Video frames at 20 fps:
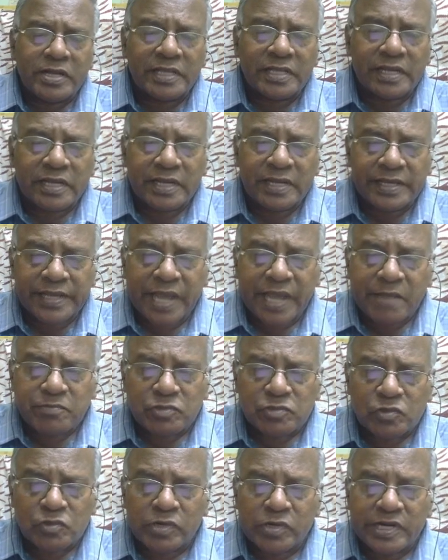theory
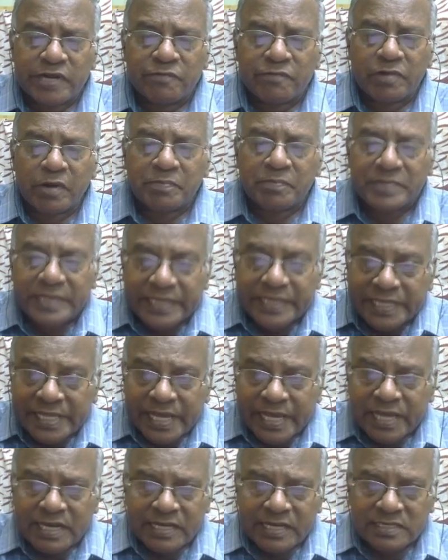aims to develop
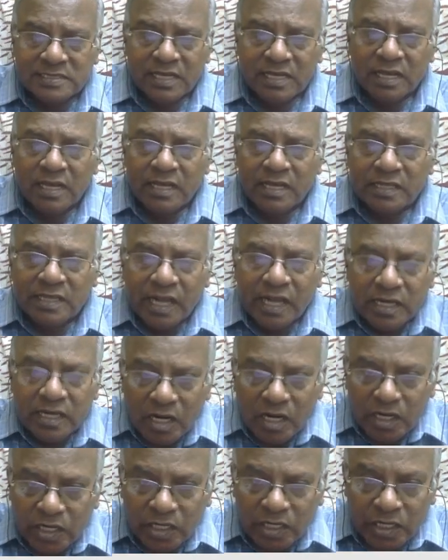theories that
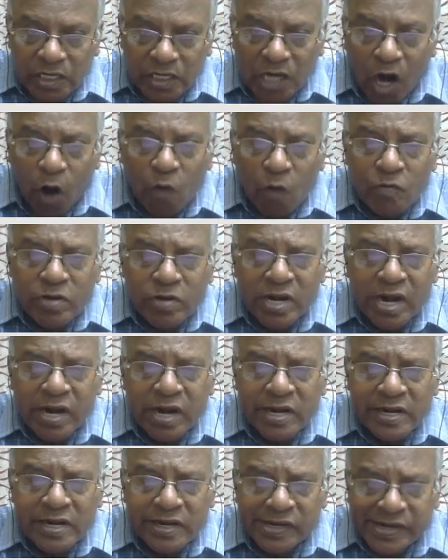are
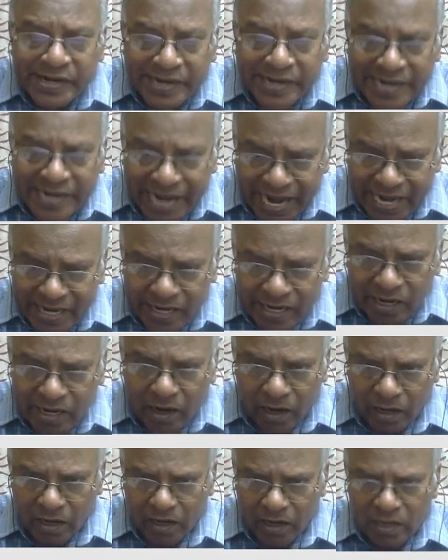grounded in
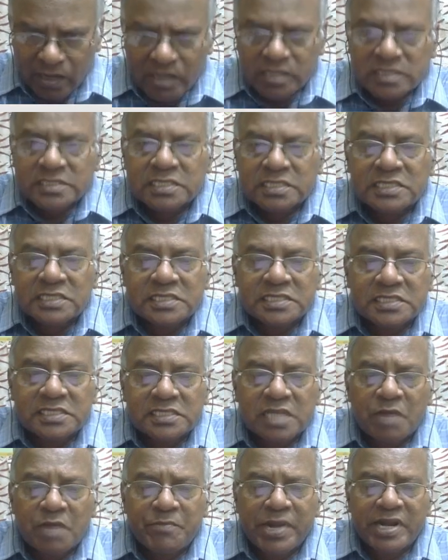data,
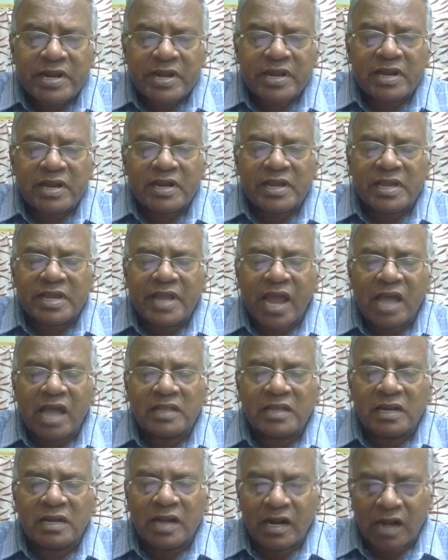systematically
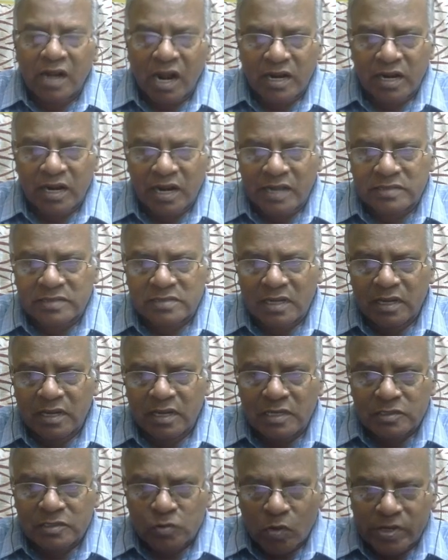gathered and analyzed.
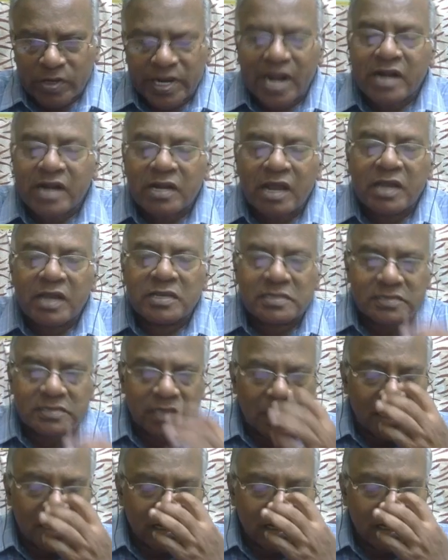So data is the